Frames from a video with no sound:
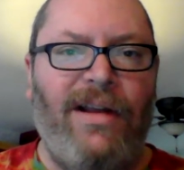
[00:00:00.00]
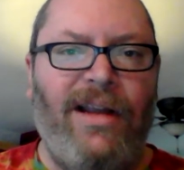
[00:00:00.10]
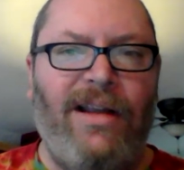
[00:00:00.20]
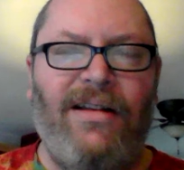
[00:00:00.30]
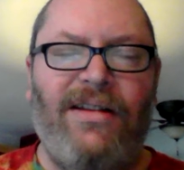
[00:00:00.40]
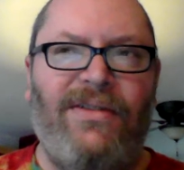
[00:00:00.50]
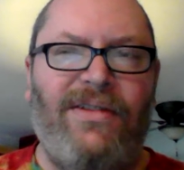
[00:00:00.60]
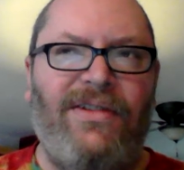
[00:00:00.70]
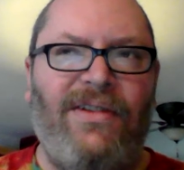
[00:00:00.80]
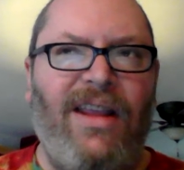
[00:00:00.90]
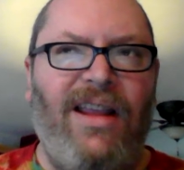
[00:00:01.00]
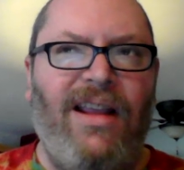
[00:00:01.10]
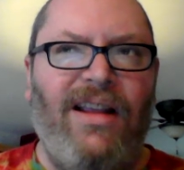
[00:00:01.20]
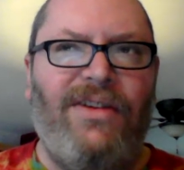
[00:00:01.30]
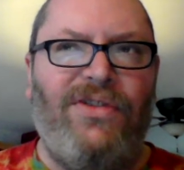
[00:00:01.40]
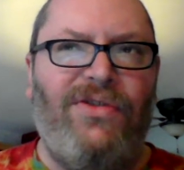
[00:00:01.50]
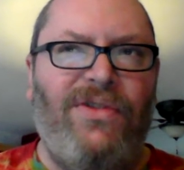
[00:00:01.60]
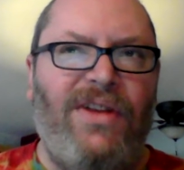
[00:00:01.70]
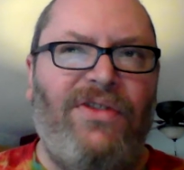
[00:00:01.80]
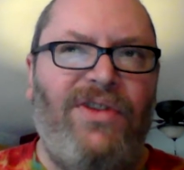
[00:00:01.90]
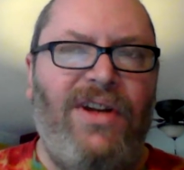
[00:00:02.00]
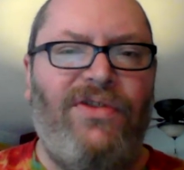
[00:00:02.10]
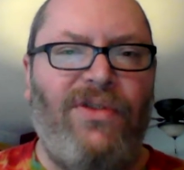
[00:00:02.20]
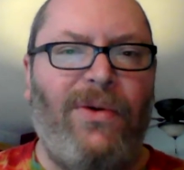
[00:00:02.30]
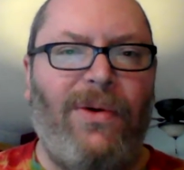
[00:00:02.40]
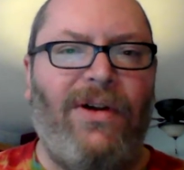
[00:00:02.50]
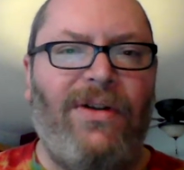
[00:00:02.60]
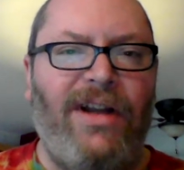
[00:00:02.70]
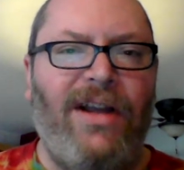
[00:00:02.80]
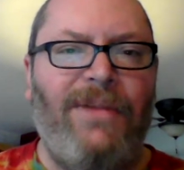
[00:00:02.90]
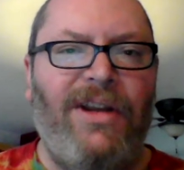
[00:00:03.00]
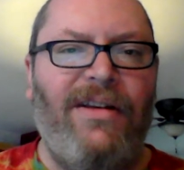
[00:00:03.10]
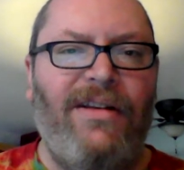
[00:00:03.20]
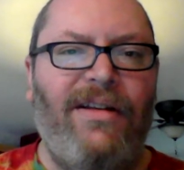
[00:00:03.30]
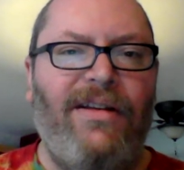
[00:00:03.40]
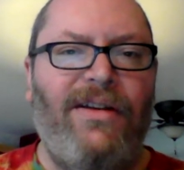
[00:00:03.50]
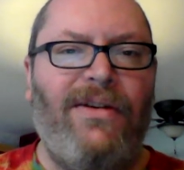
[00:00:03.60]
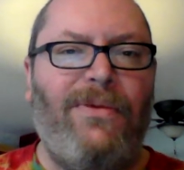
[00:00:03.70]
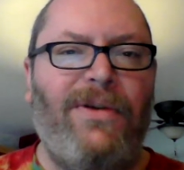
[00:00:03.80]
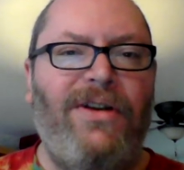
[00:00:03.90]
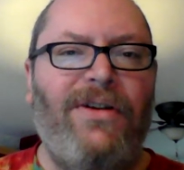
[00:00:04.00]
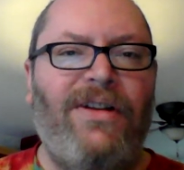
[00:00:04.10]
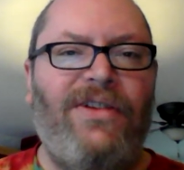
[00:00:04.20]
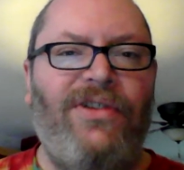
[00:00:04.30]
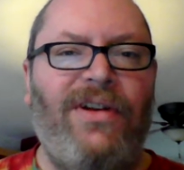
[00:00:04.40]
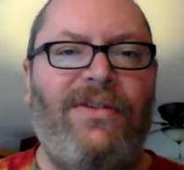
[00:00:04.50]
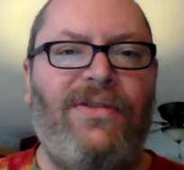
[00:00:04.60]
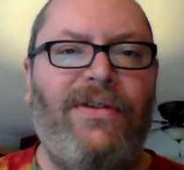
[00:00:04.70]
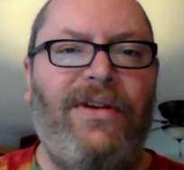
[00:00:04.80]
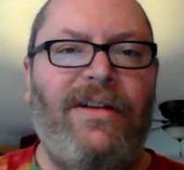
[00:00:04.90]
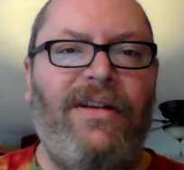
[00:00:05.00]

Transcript: and it's decent quality. I mean, when you're listening to it